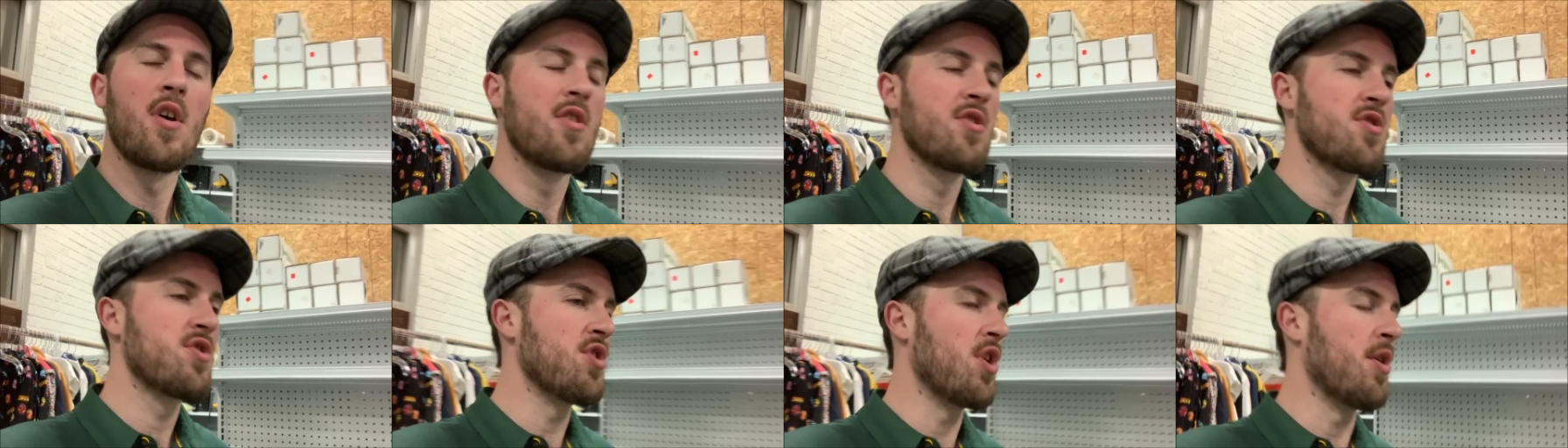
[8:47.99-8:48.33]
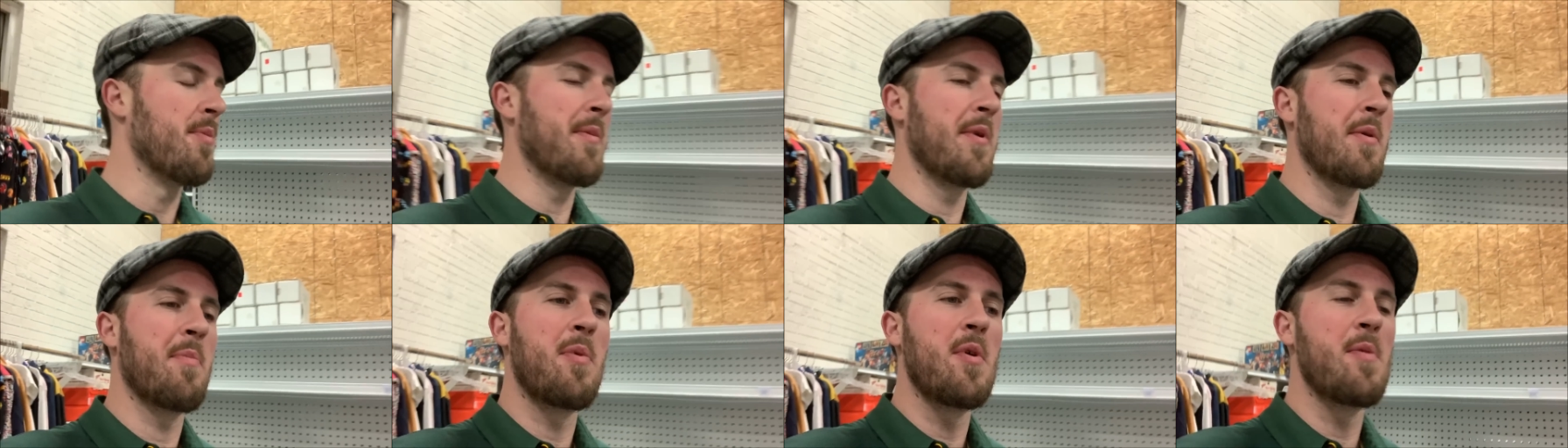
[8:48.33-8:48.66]
So
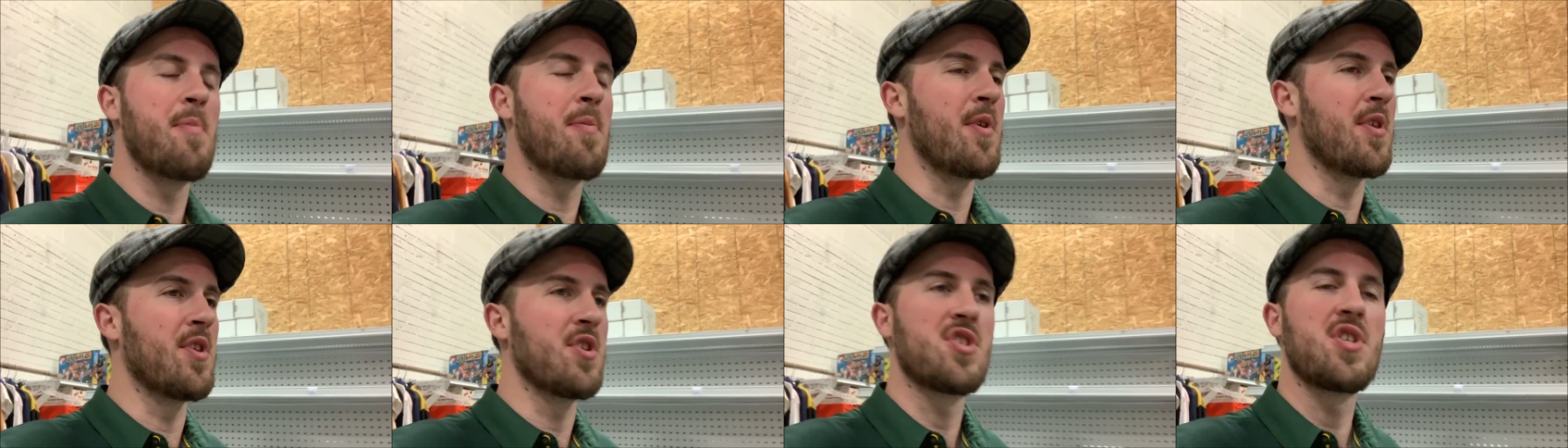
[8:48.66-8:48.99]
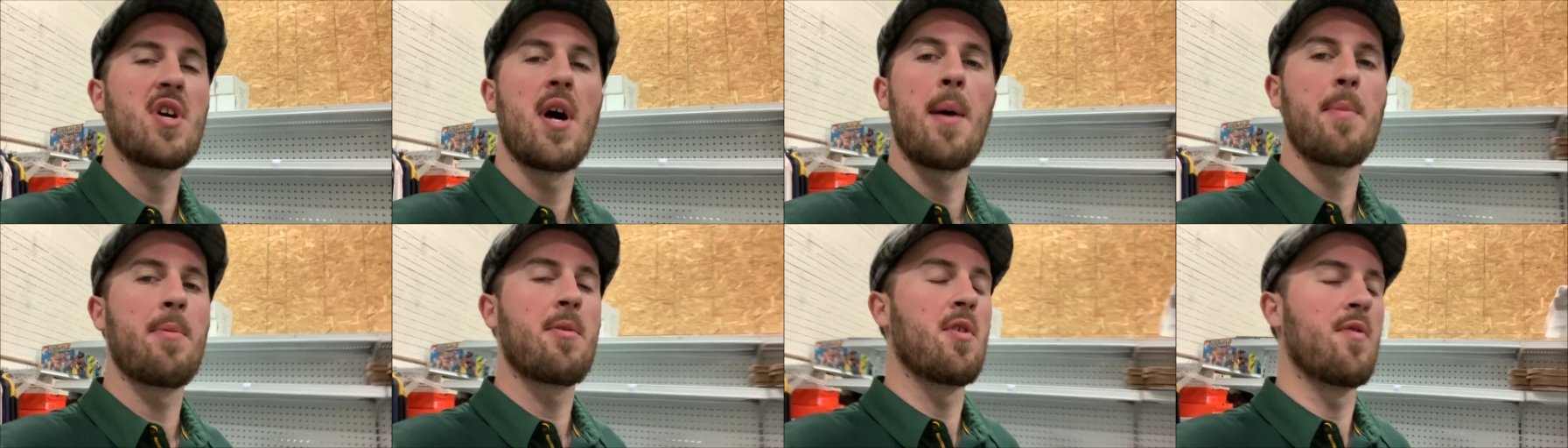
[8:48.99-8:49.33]
many people in the
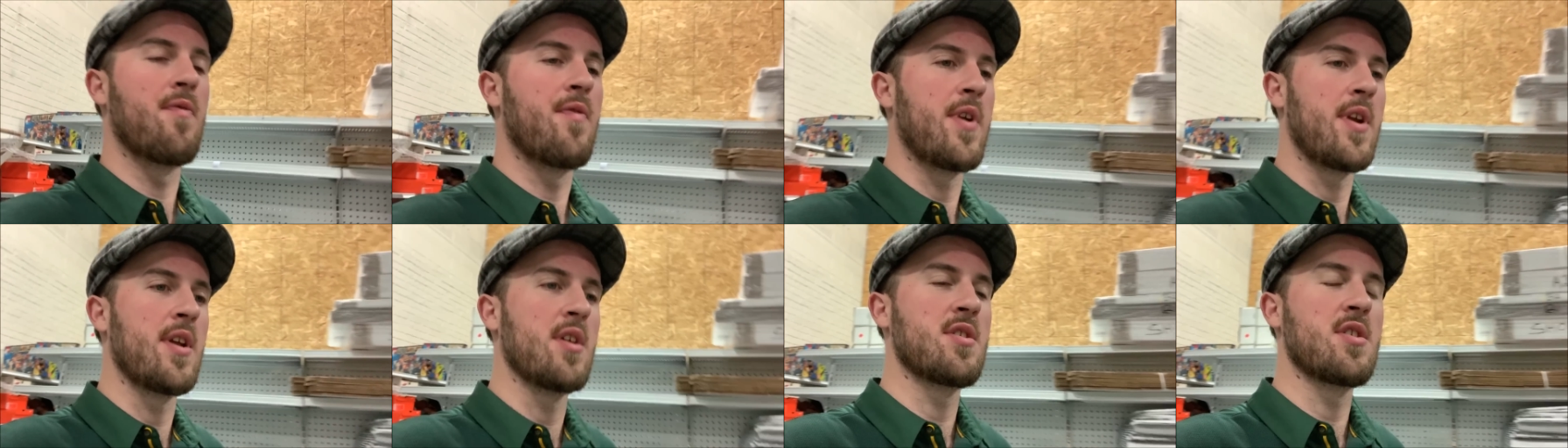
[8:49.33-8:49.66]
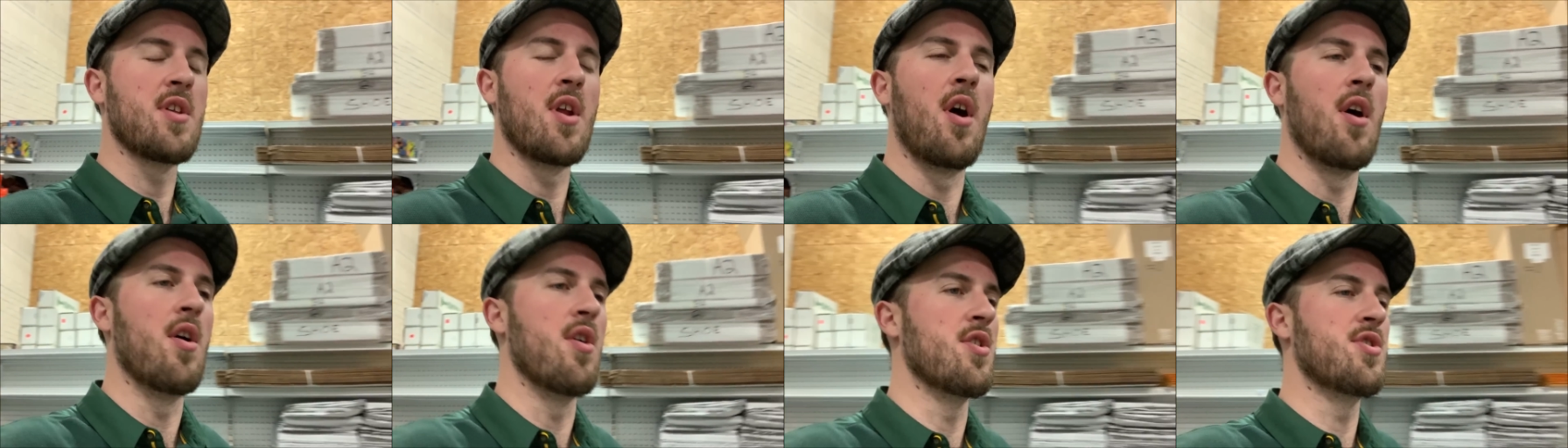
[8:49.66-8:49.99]
Shopko video
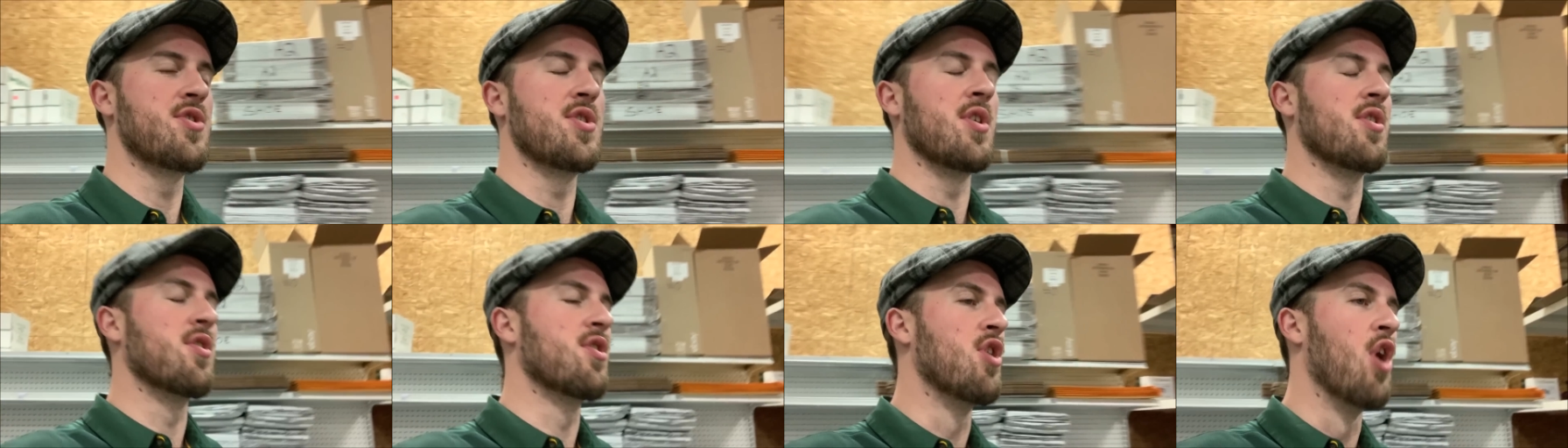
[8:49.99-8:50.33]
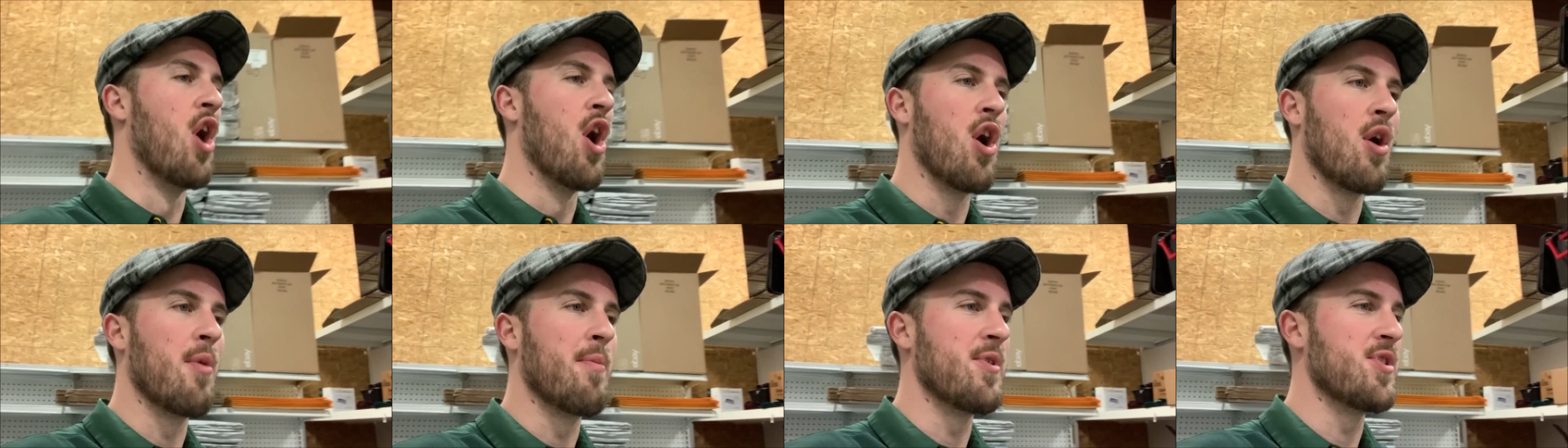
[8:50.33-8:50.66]
said, oh, that's all
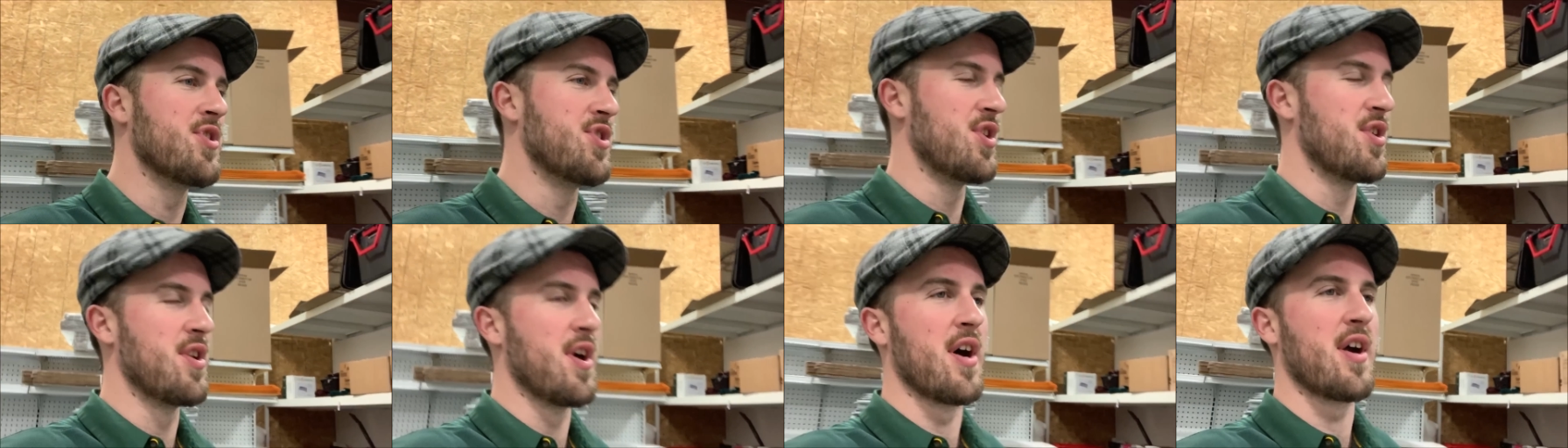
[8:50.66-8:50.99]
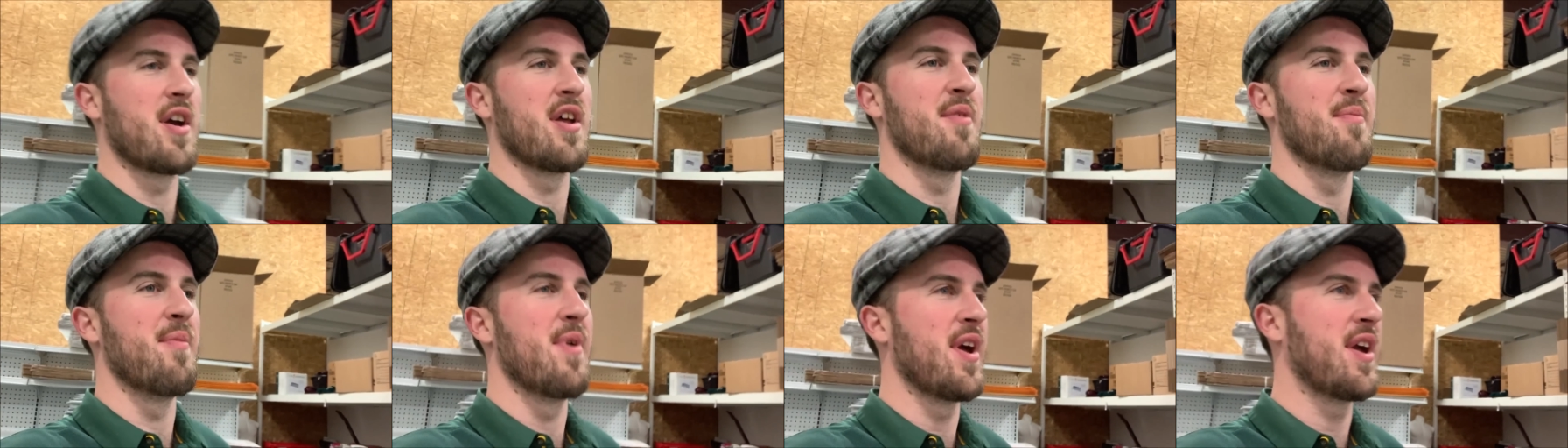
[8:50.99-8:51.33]
garbage. You're not
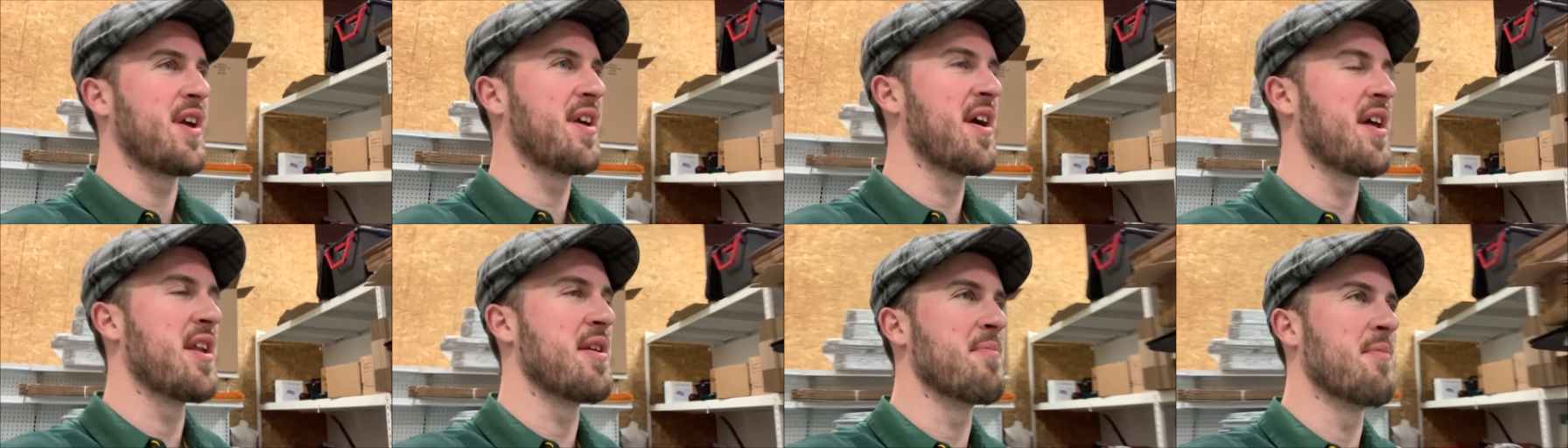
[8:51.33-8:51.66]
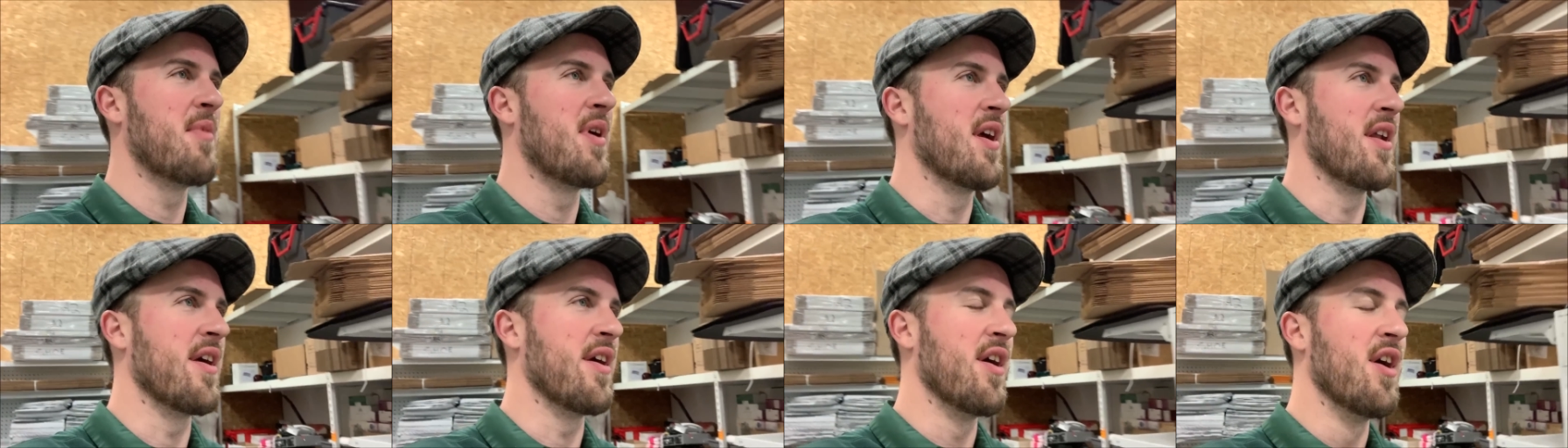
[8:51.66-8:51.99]
going to make any
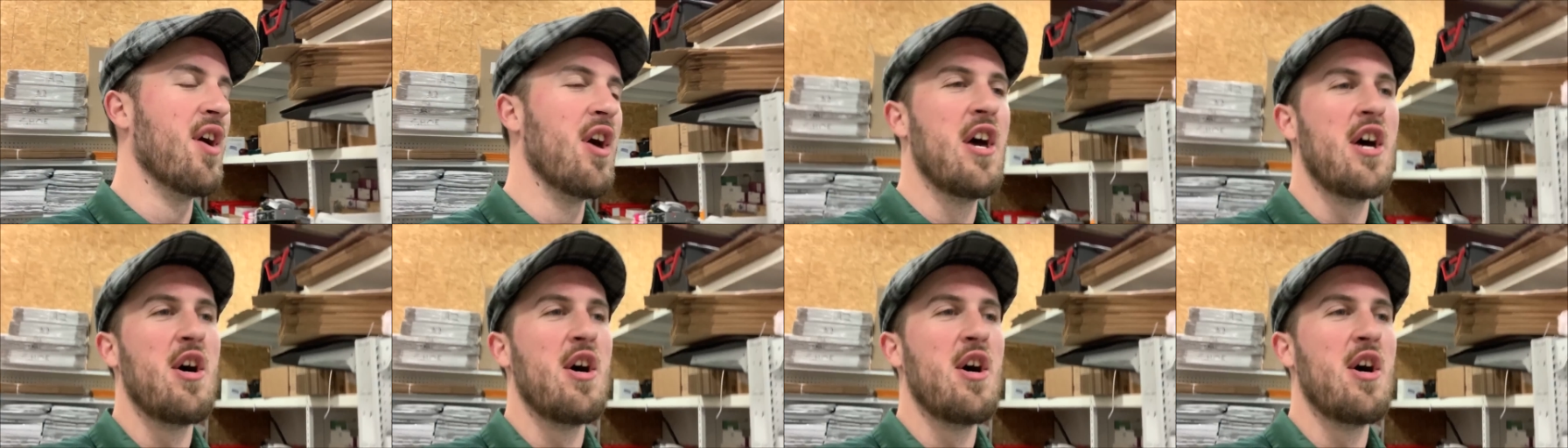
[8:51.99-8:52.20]
money.